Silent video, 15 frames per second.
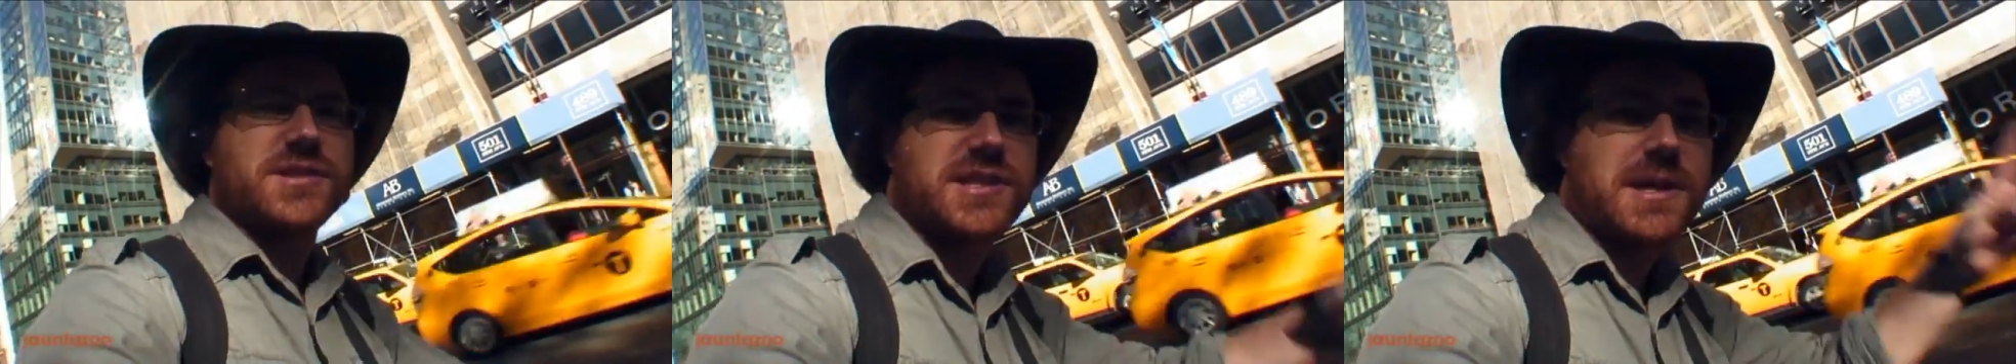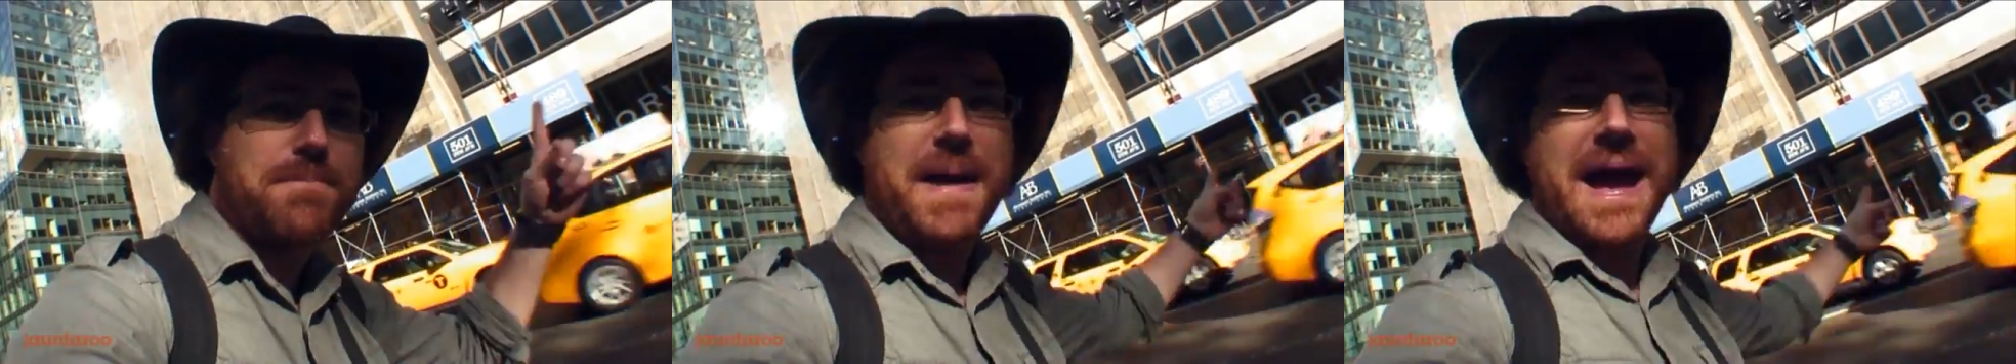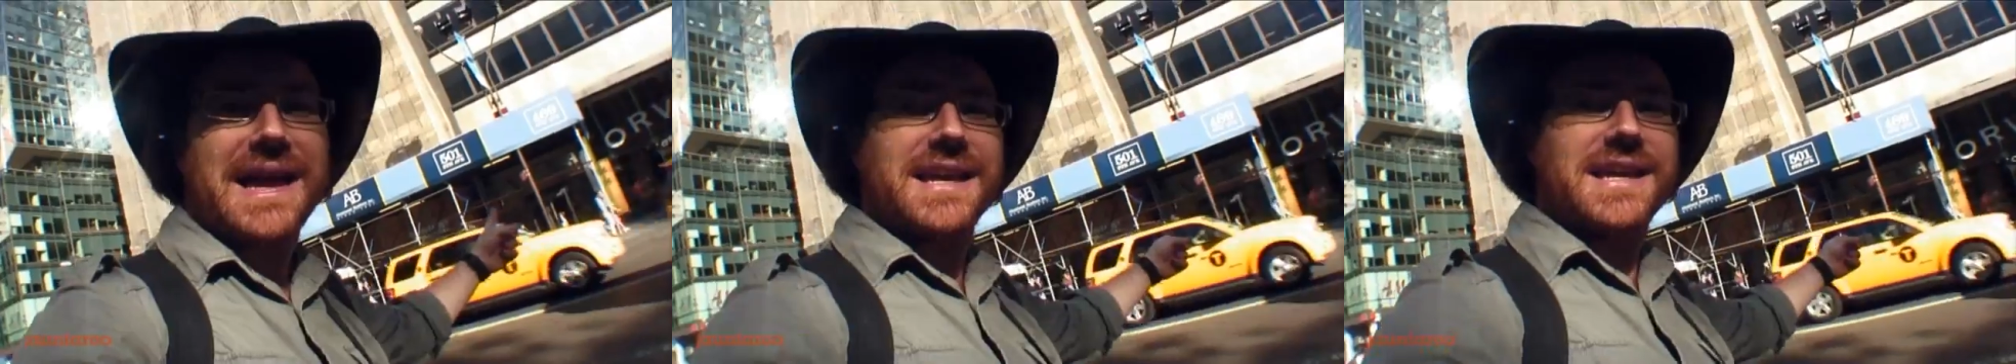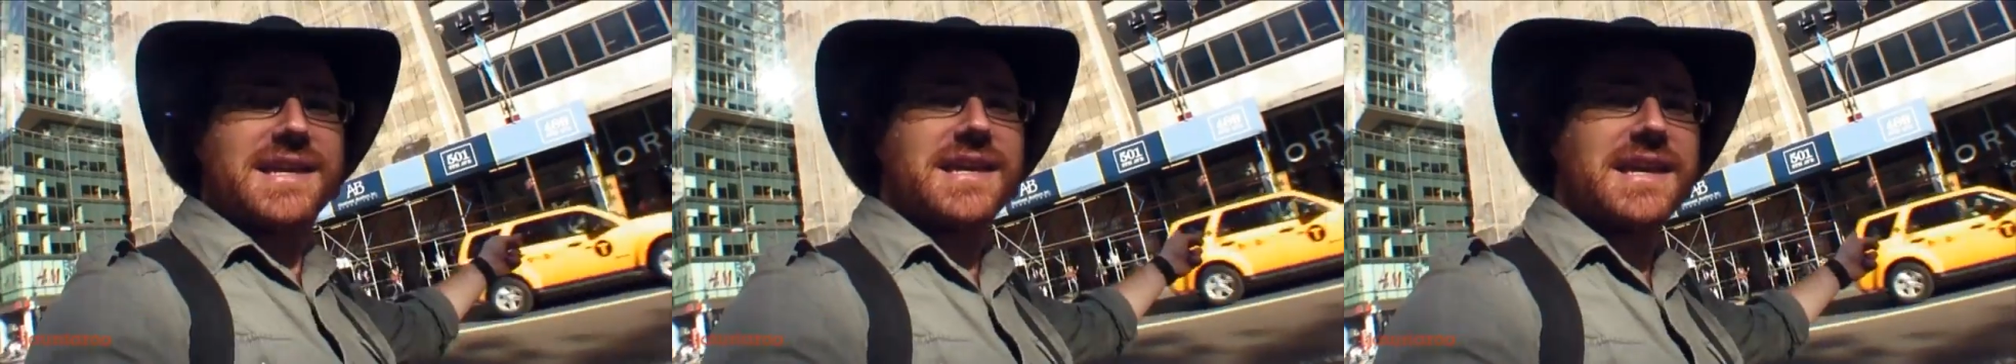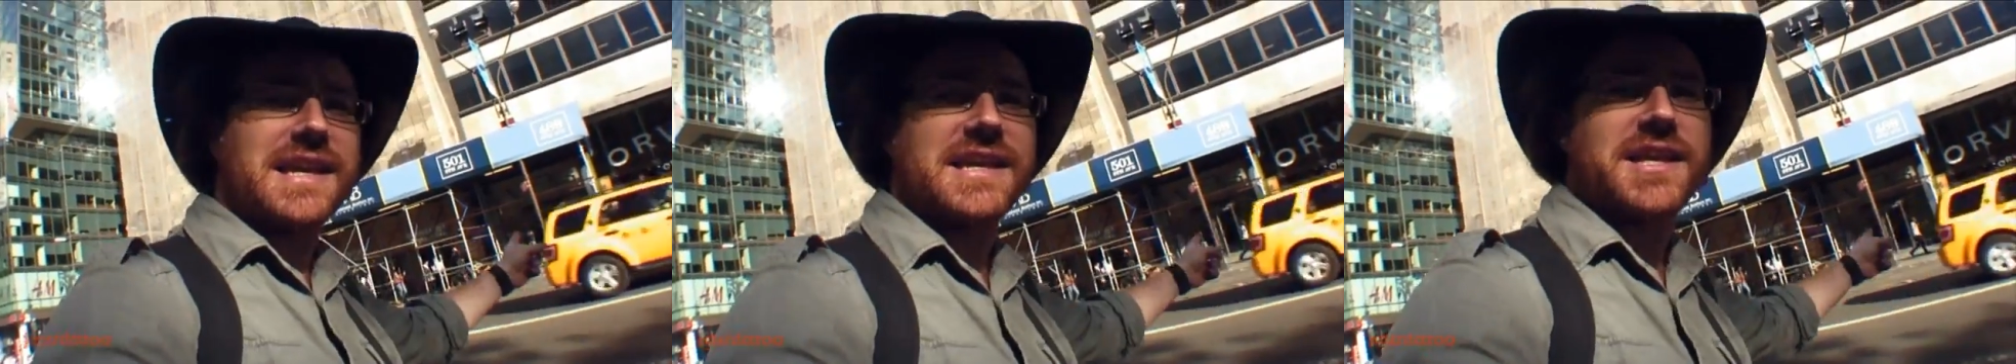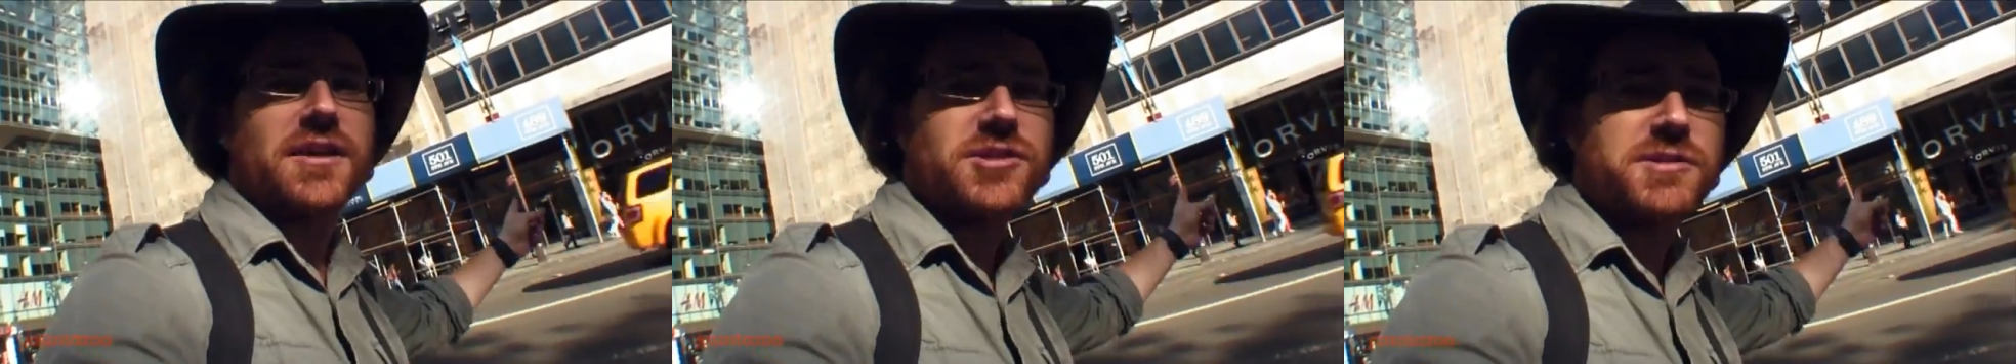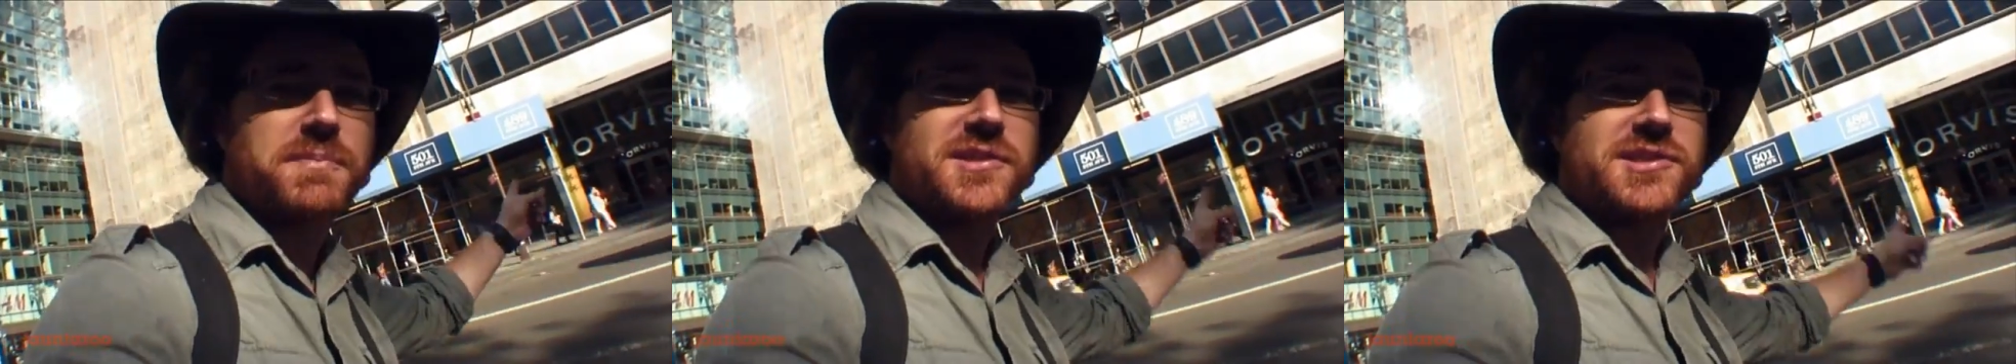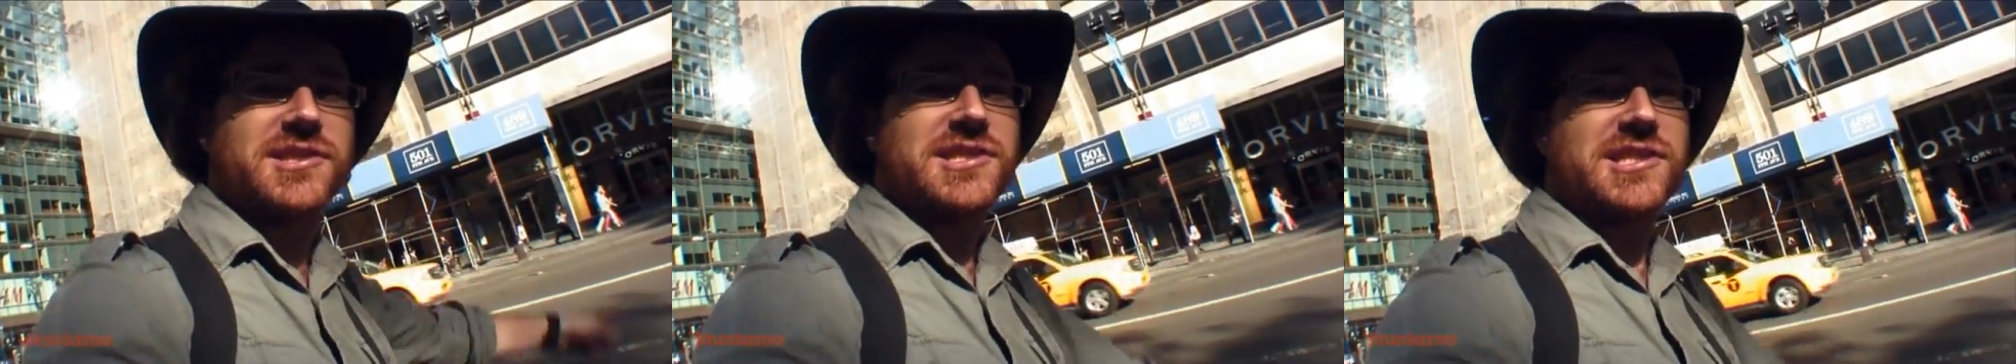was the bank in
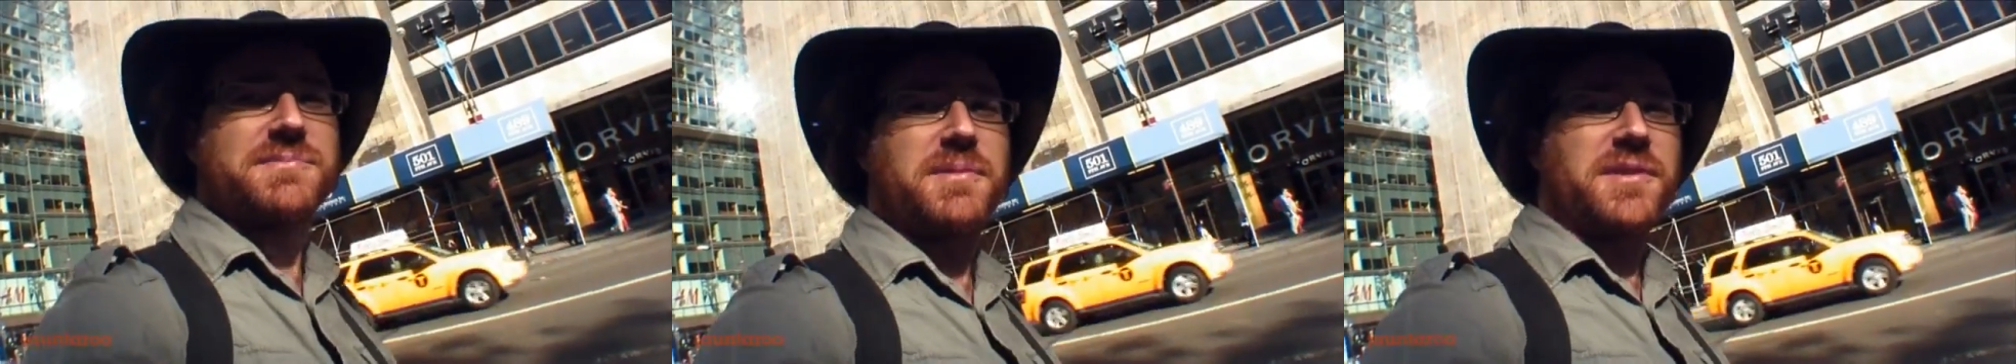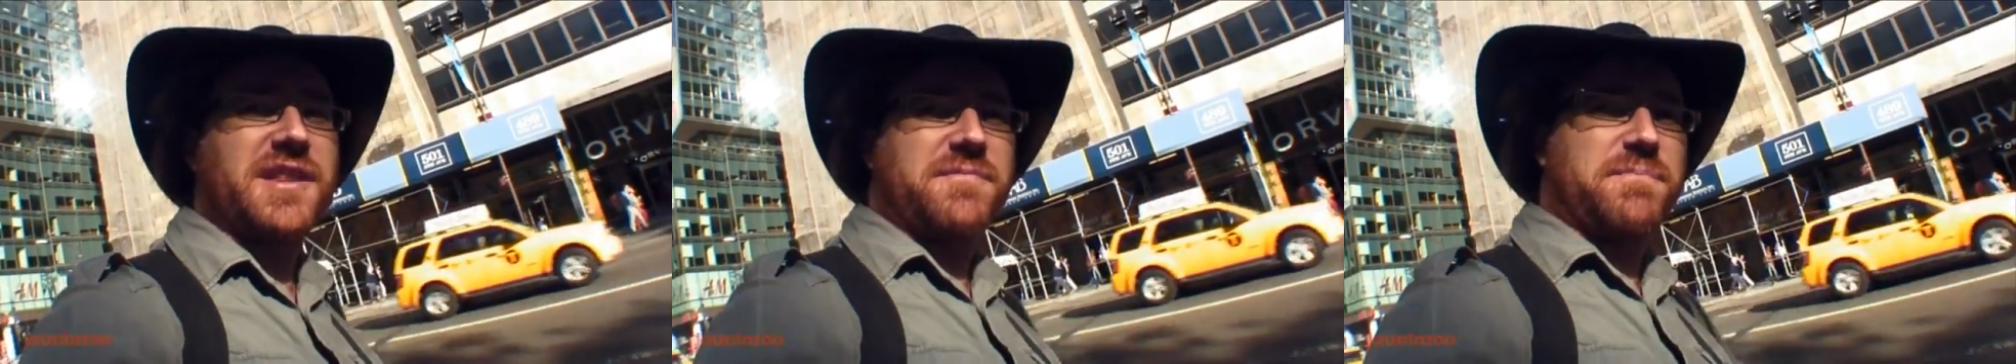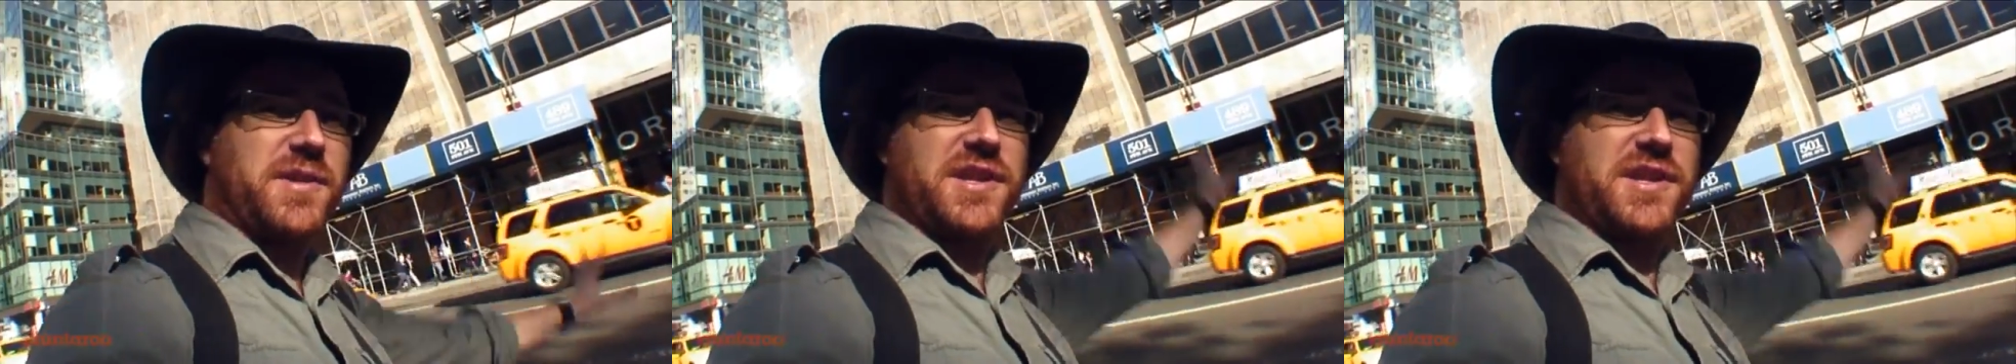Ghostbusters, but they've